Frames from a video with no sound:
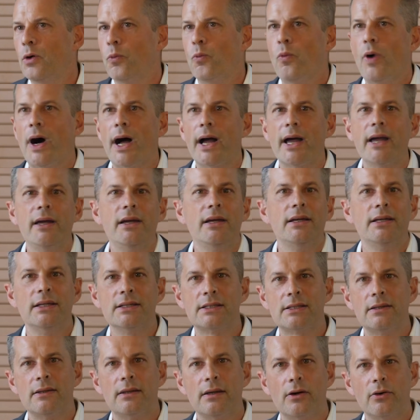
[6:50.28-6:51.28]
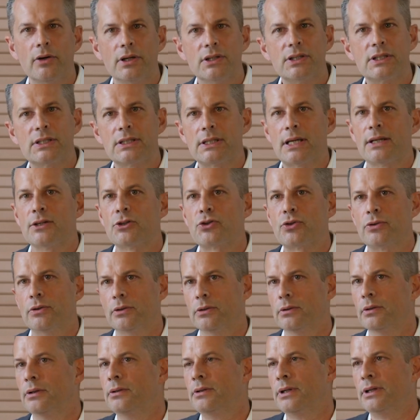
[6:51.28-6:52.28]
Why isn't there a
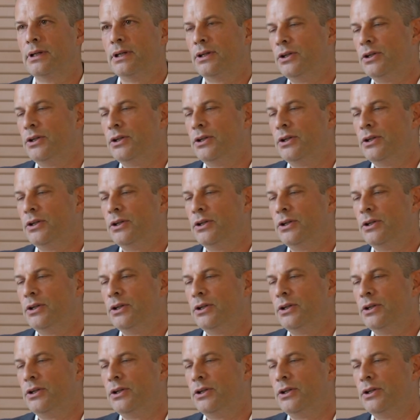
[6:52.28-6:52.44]
central